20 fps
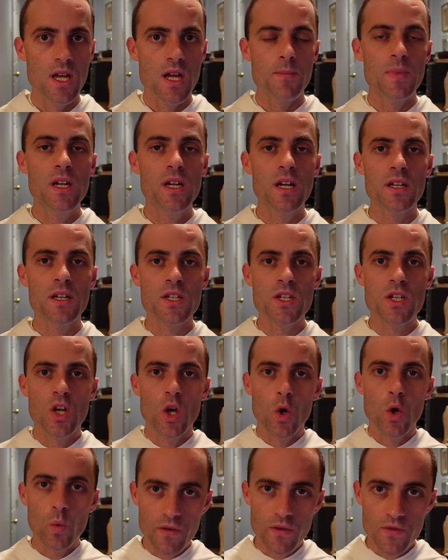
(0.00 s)
because
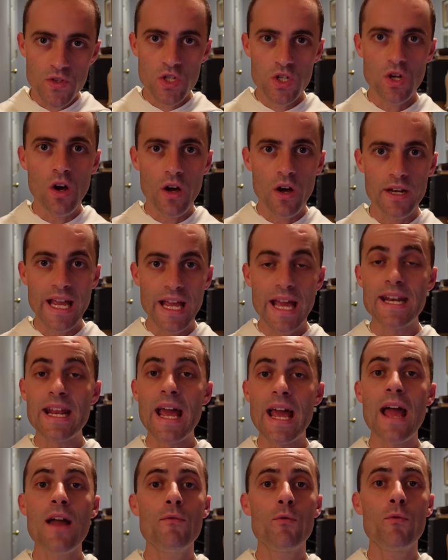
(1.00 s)
we have sought at
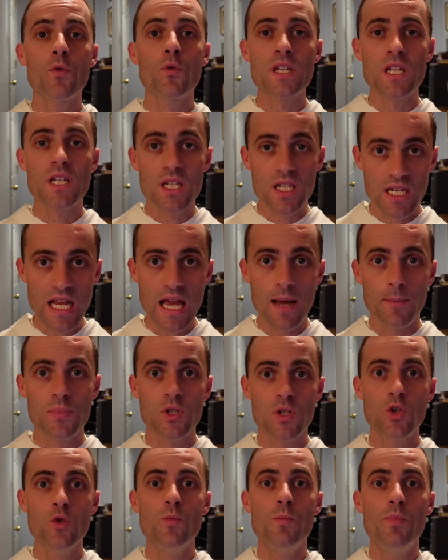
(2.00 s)
every step
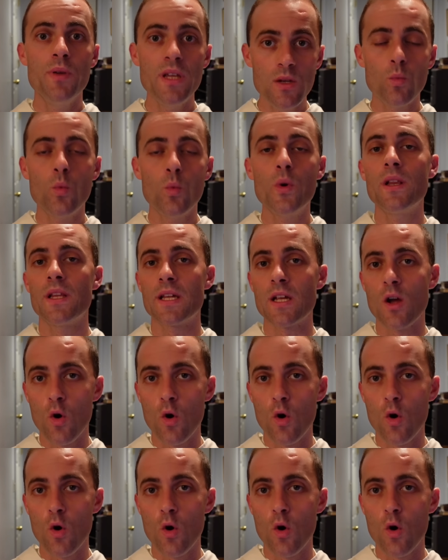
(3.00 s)
to be willing,